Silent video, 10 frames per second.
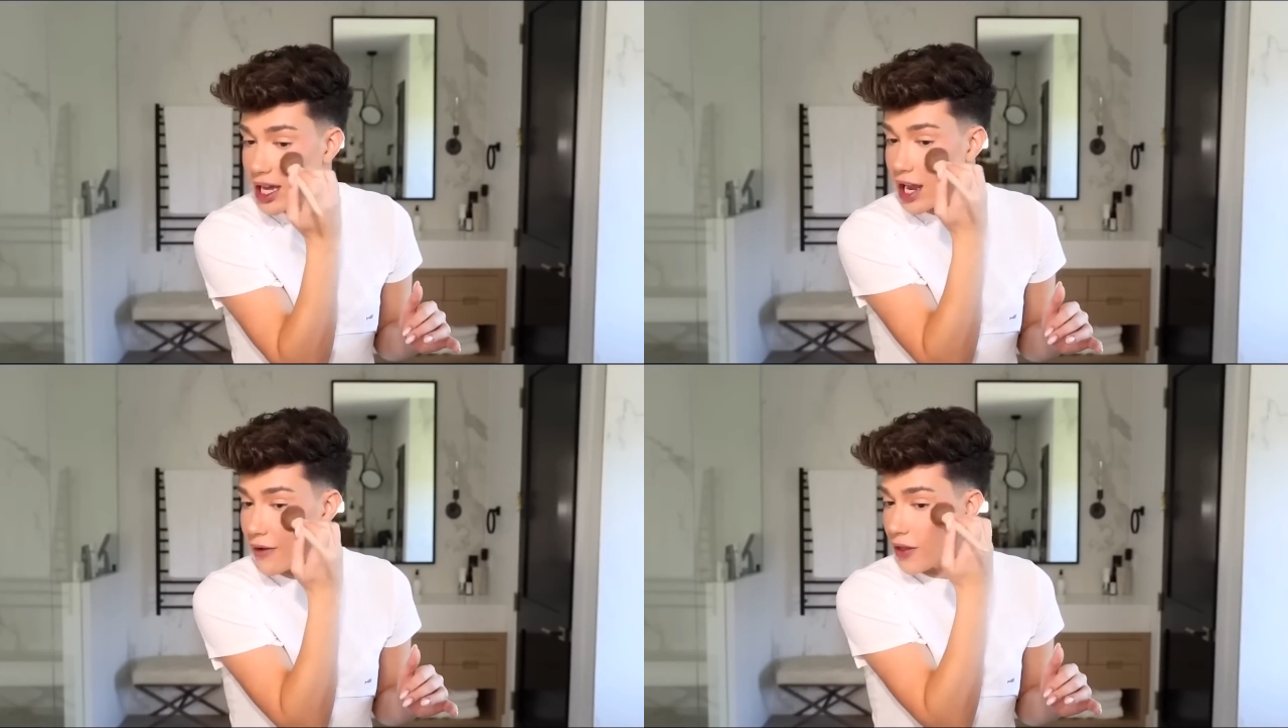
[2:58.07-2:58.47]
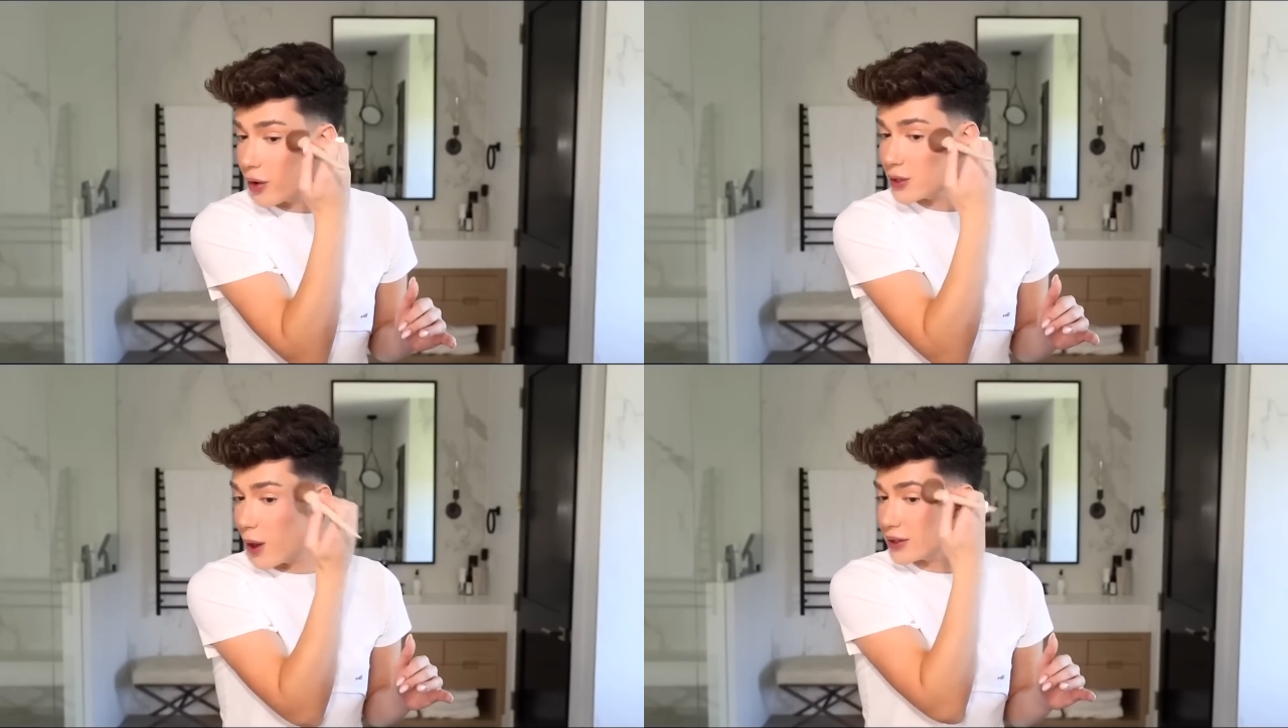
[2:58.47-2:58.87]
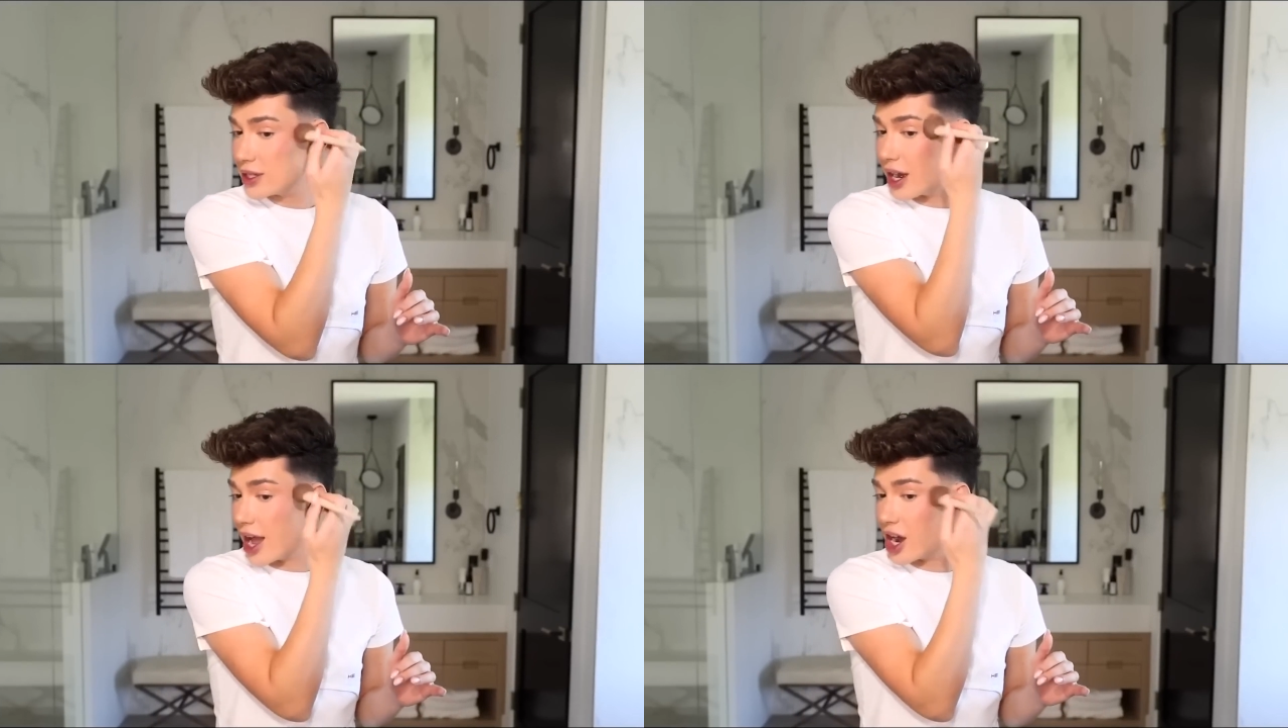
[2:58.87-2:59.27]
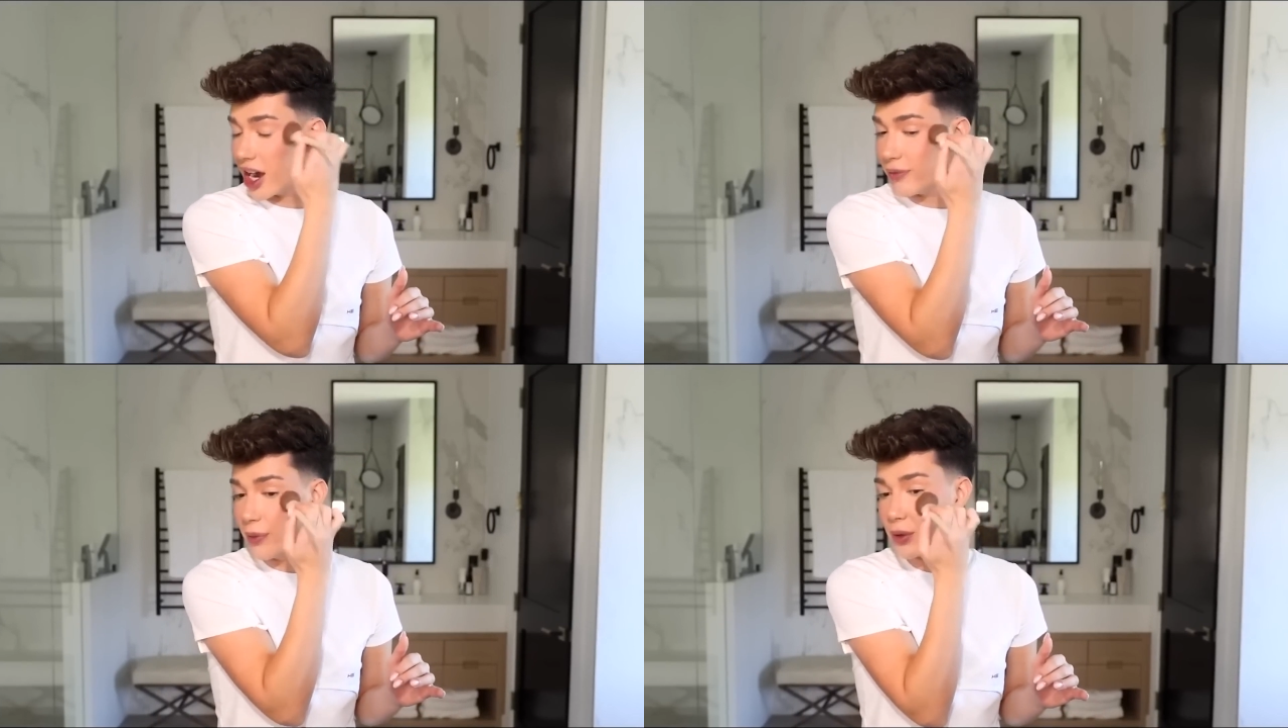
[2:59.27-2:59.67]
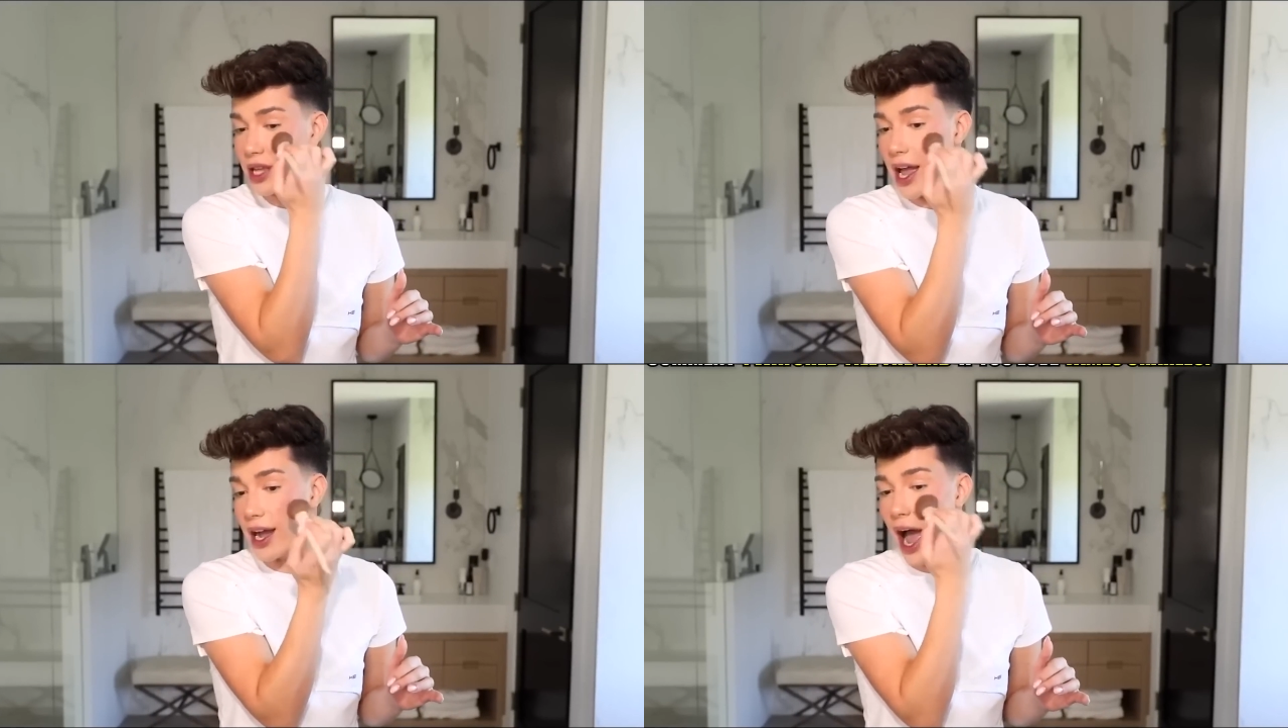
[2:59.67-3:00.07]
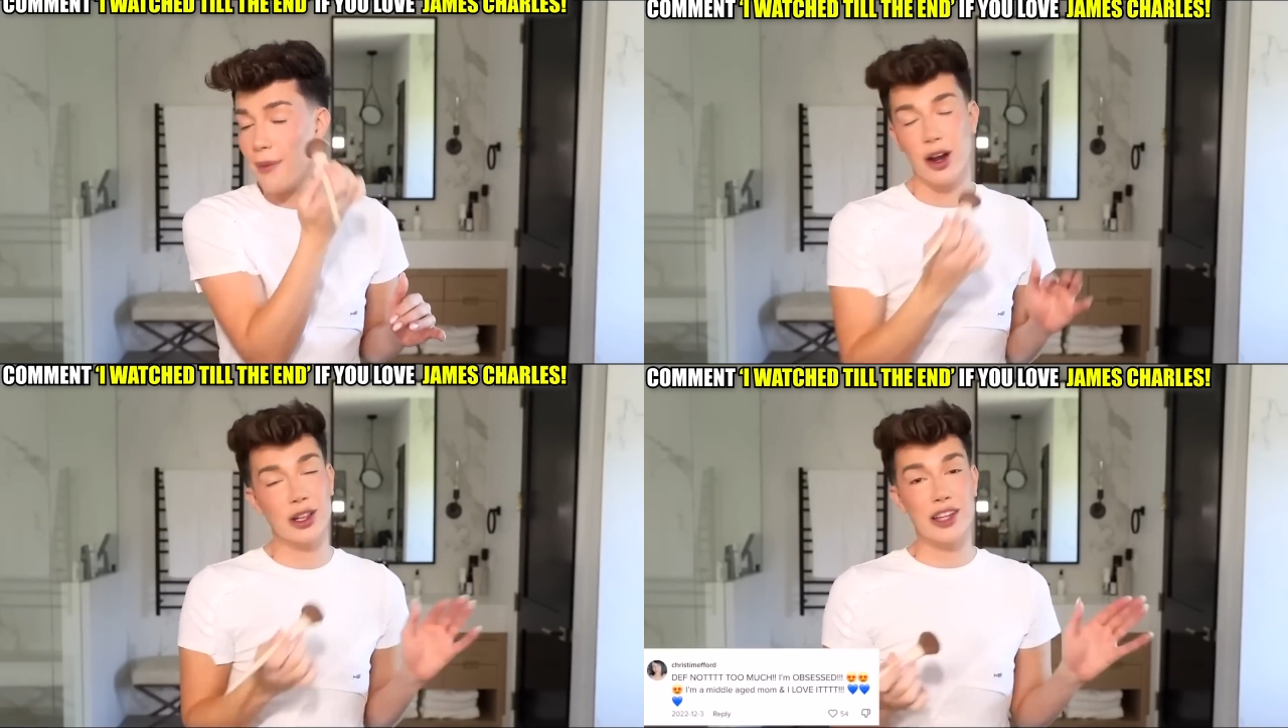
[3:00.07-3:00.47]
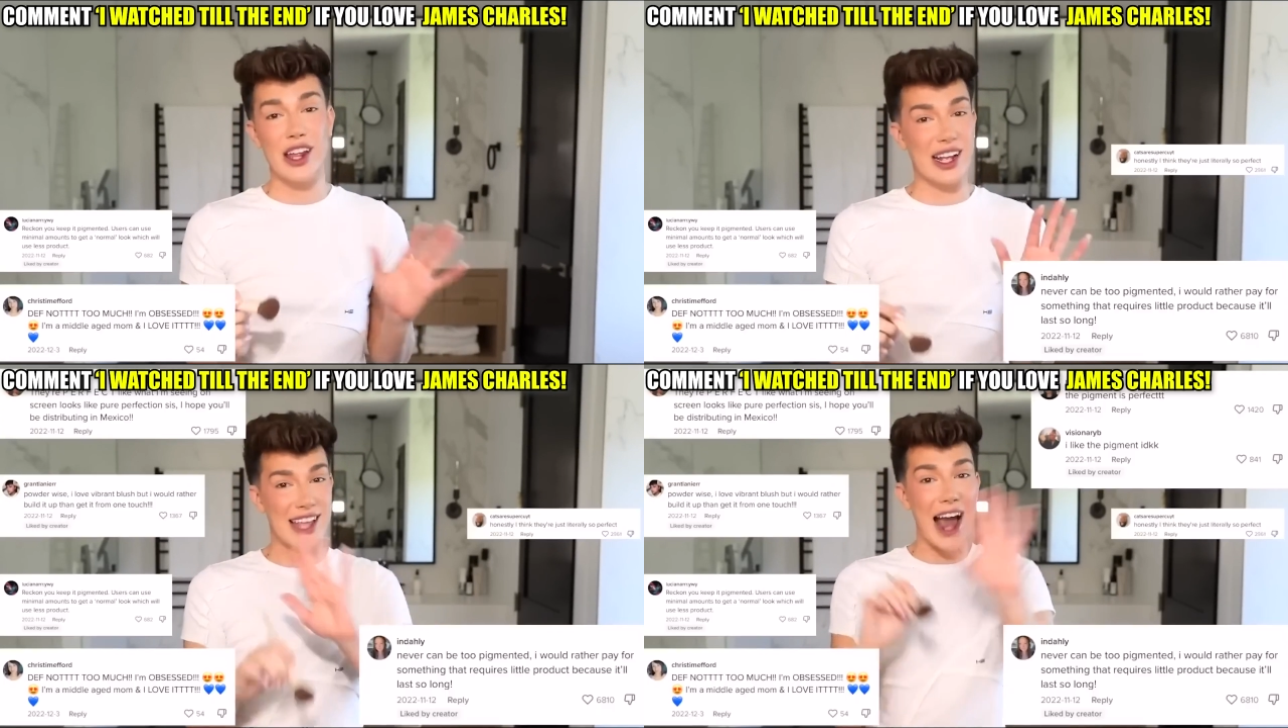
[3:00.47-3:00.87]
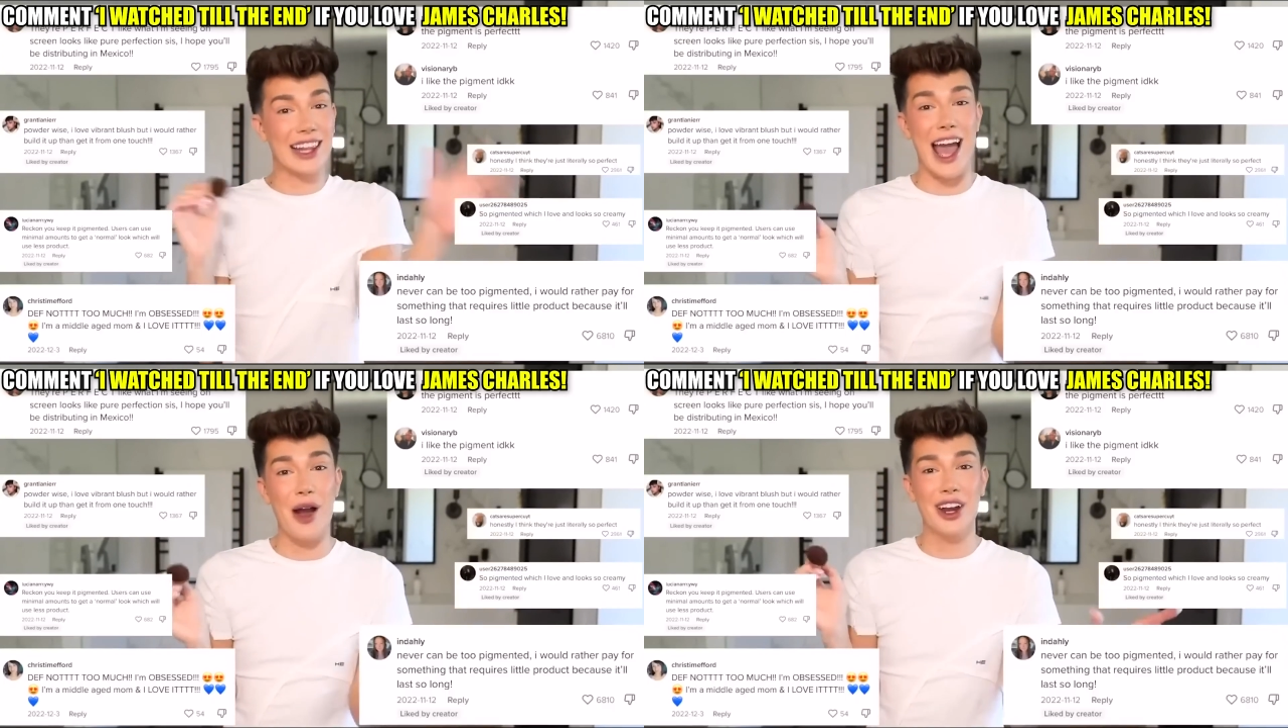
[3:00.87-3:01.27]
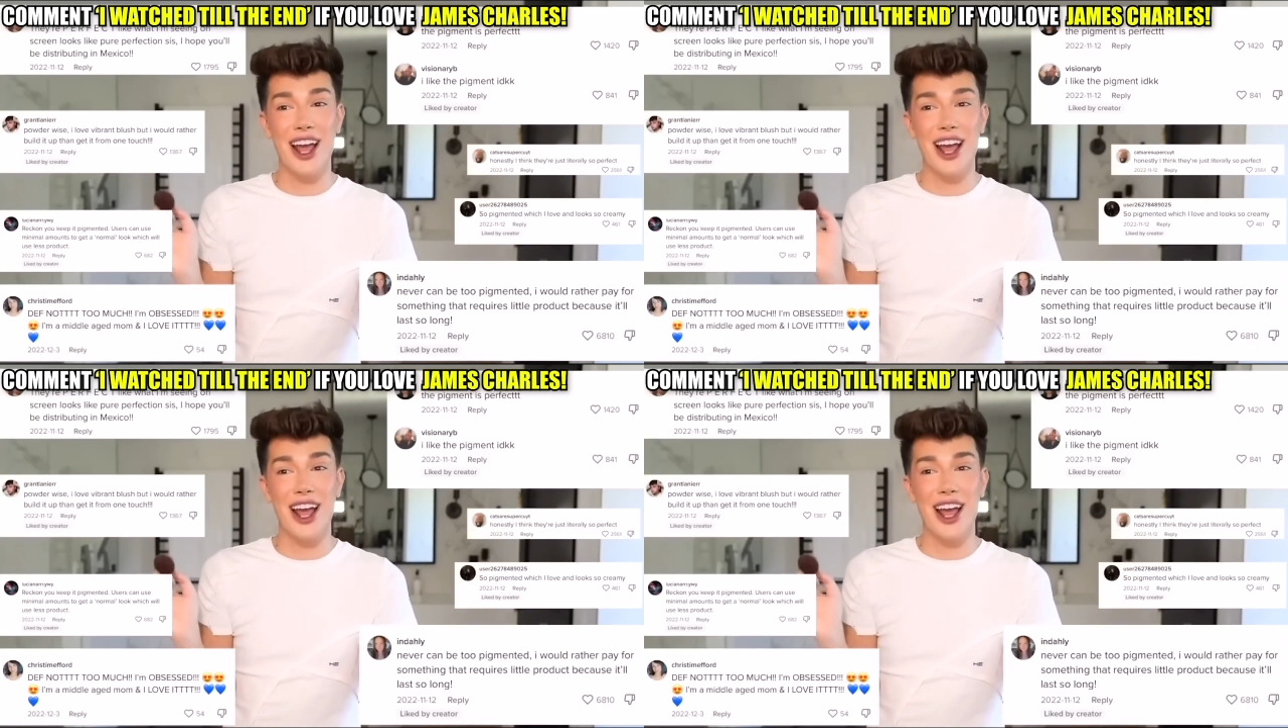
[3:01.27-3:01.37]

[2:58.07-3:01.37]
James Charles then went ahead and mentioned that people would have to post a